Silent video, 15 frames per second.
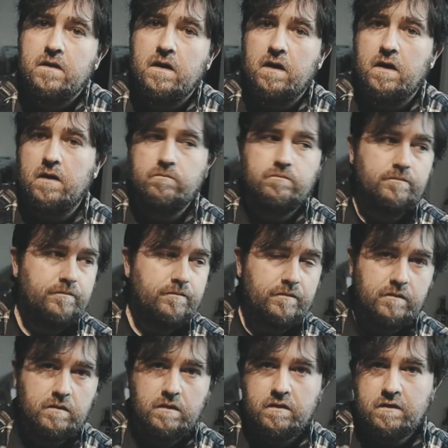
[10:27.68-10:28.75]
The
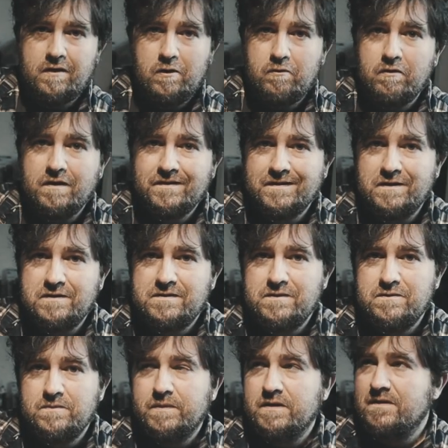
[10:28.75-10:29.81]
GORUCKs are
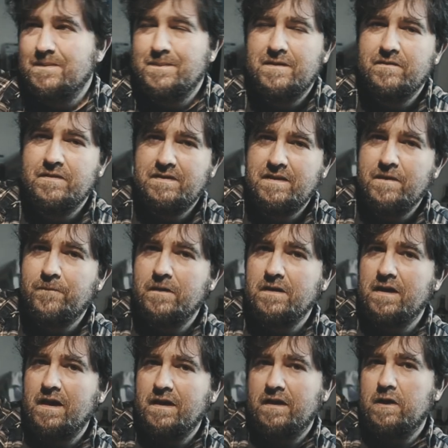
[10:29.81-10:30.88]
too, but it's a bit of a different
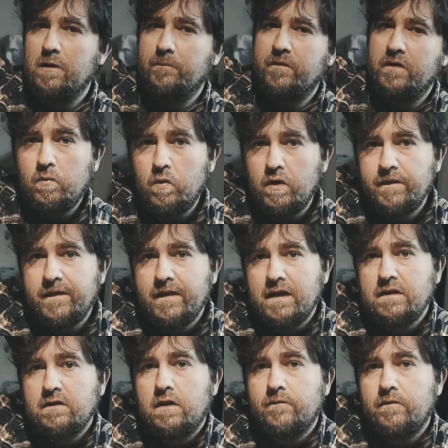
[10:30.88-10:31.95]
kind of comfort. One thing I
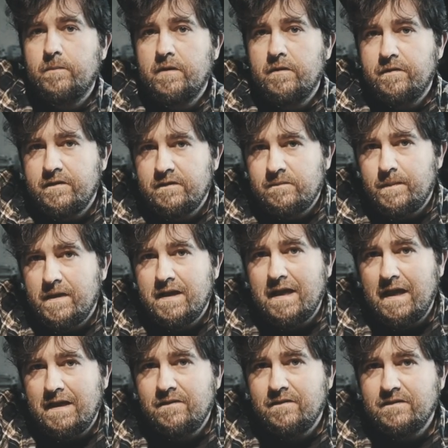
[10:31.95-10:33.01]
love about this bag
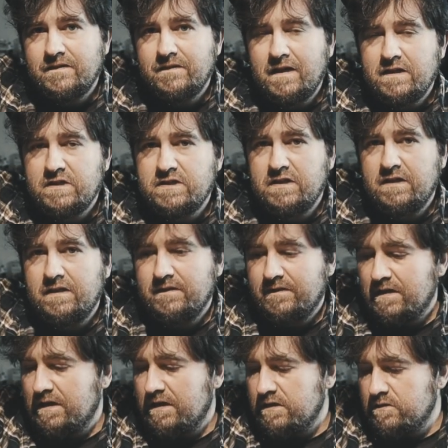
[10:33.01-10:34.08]
and the Sanction is
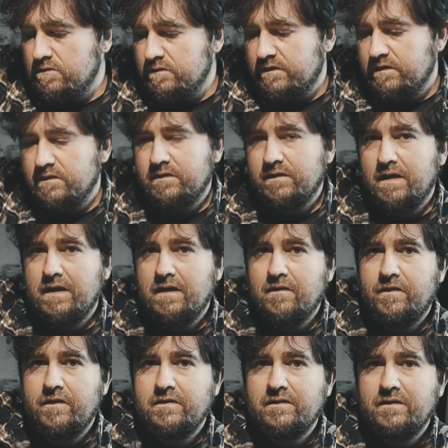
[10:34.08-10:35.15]
that it uses
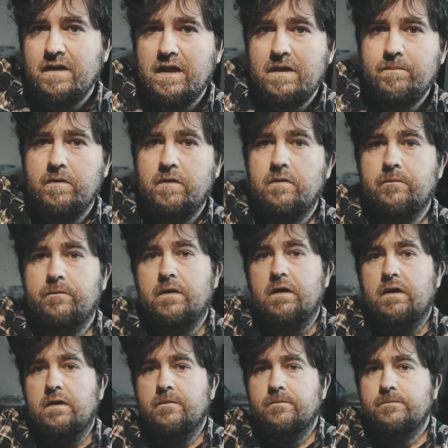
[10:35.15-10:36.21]
like this type of,
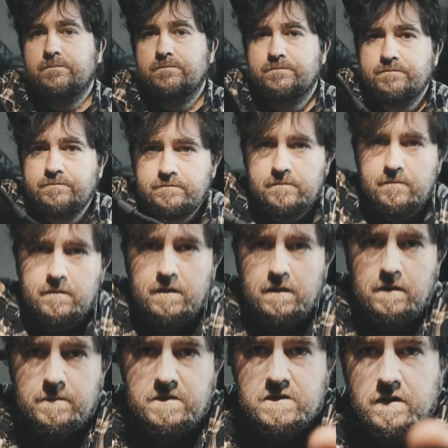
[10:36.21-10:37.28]

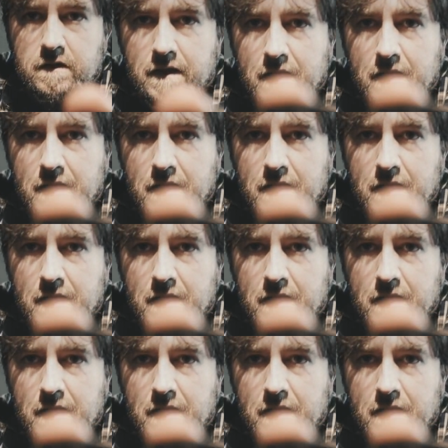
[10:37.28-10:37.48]
let me show you